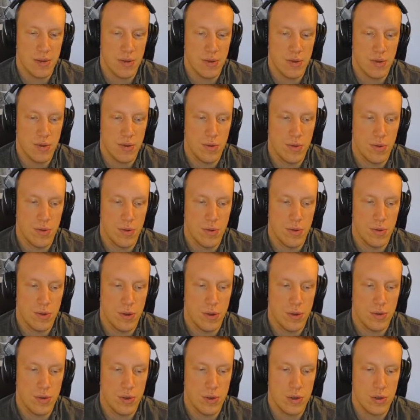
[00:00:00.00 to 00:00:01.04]
No,
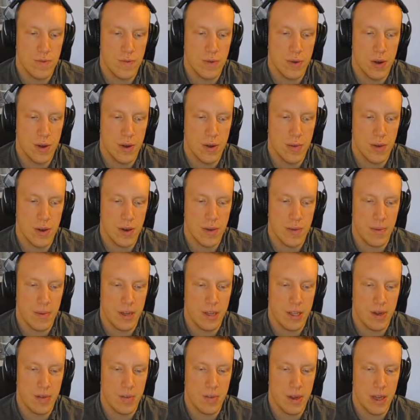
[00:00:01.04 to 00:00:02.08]
don't you worry about it.
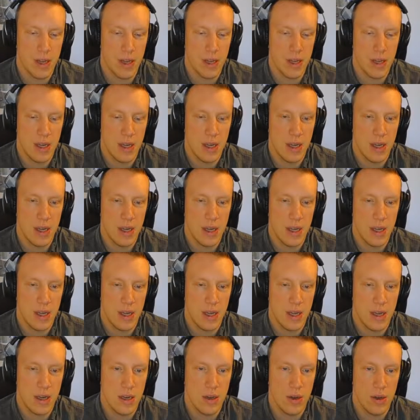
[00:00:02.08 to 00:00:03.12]
Will you
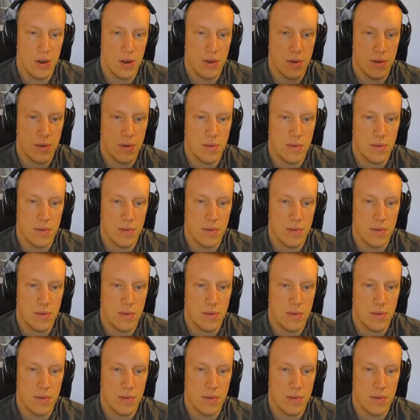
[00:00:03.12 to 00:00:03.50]
be. No.